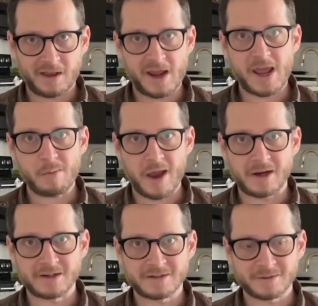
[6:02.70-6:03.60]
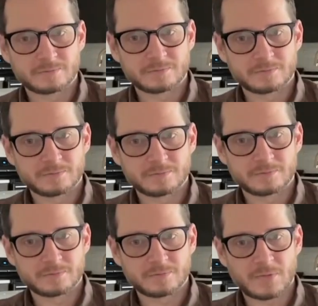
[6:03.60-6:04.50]
A minus.
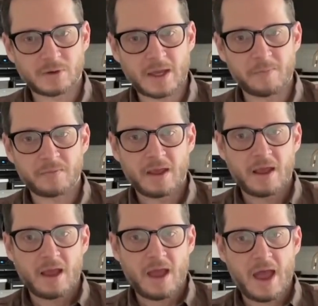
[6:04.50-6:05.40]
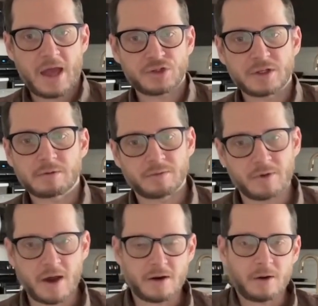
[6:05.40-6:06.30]
Okay, Ashley
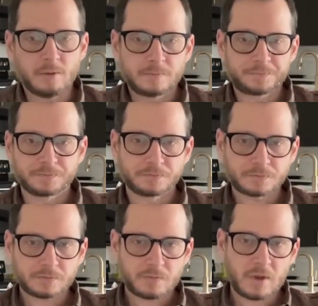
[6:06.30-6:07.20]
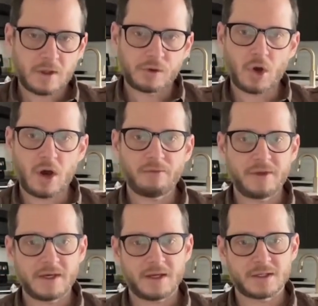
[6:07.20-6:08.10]
Gravano, coffee
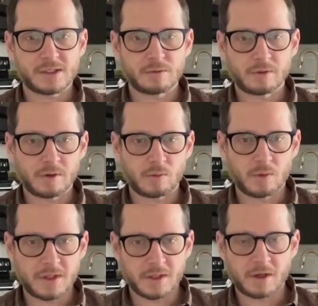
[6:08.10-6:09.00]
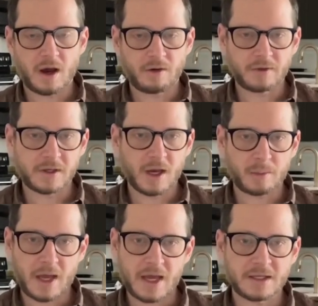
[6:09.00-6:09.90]
connoisseur with the coffee
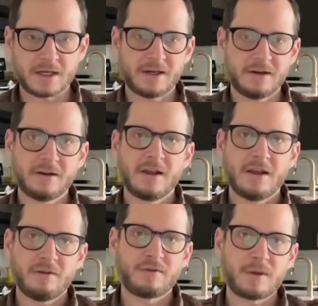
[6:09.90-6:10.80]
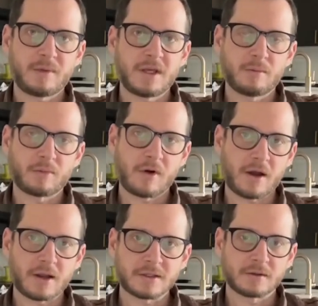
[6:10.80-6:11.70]
cup icon, VP
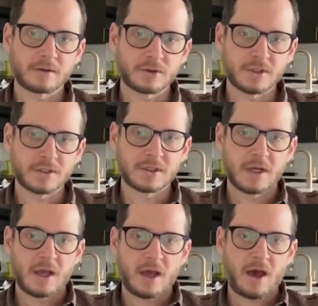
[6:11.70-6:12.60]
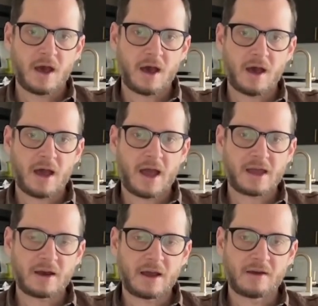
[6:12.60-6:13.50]
Product Solutions. Uh,
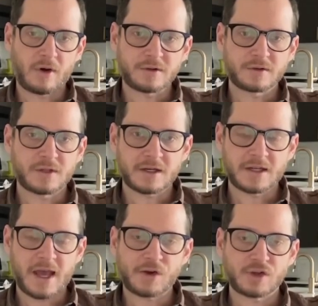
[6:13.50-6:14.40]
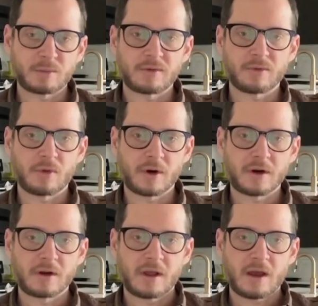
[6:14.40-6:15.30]
I have also talked to Ashley
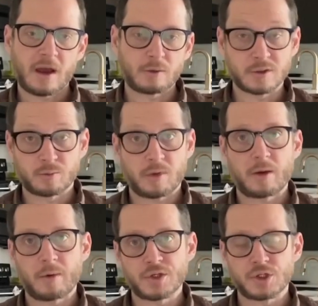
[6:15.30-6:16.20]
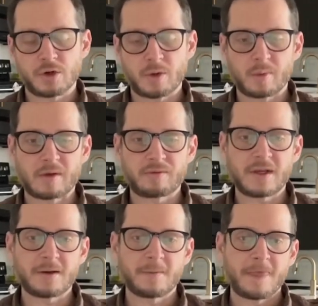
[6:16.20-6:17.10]
before, uh, which is probably why she showed up in my
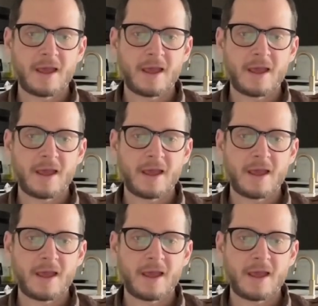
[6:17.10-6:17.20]
feed.